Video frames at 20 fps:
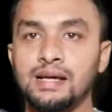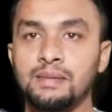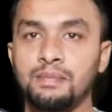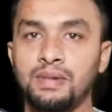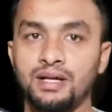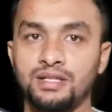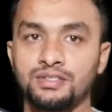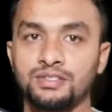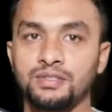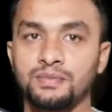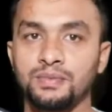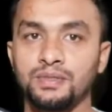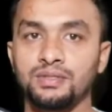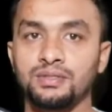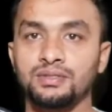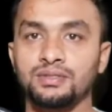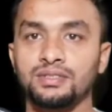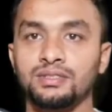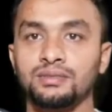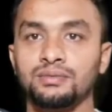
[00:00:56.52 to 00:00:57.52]
First of all,
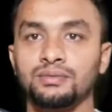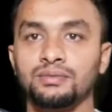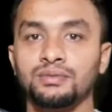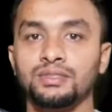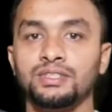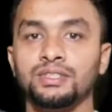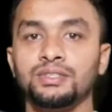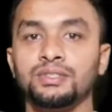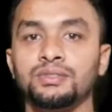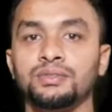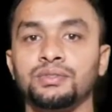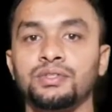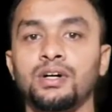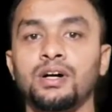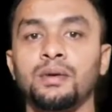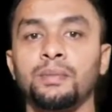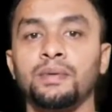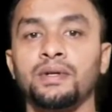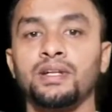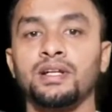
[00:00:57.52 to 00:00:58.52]
we need to
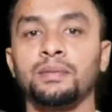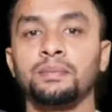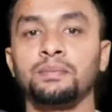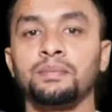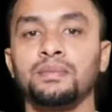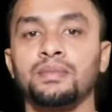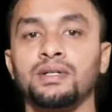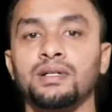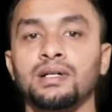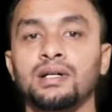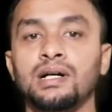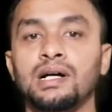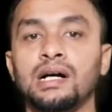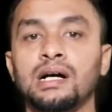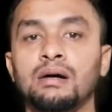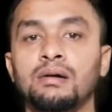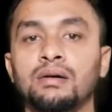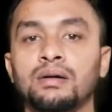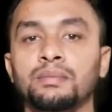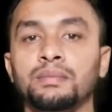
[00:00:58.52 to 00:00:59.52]
open up
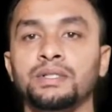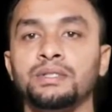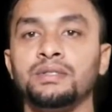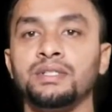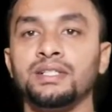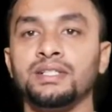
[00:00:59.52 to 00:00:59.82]
our video